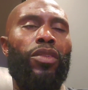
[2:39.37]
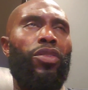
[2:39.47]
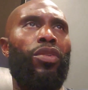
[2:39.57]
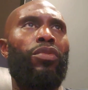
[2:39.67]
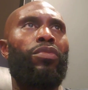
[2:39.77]

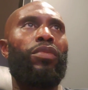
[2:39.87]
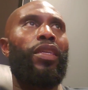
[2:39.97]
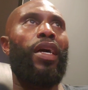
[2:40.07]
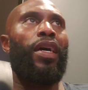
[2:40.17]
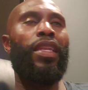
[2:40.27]
So,
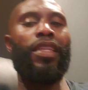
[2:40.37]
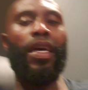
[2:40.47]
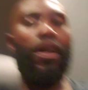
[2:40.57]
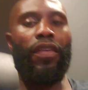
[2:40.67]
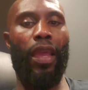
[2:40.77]
yeah, he
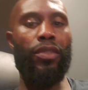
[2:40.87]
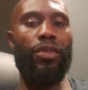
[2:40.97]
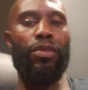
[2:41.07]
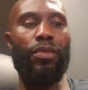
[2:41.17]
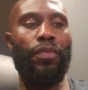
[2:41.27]
didn't die of
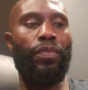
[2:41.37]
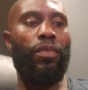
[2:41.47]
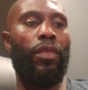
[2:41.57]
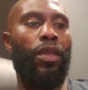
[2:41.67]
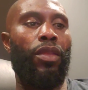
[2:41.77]
cancer.
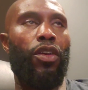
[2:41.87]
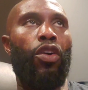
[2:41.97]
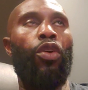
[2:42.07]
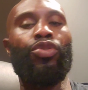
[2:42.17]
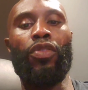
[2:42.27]
The
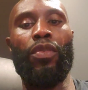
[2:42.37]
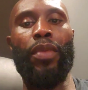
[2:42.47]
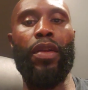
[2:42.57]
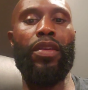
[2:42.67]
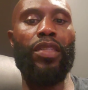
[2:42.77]
culture of
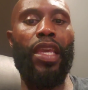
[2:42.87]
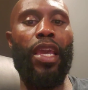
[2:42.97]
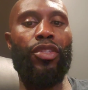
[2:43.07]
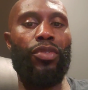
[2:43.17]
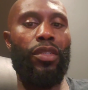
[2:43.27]
America is
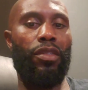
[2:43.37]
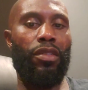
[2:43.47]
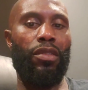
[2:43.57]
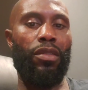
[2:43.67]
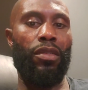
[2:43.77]
cancerous.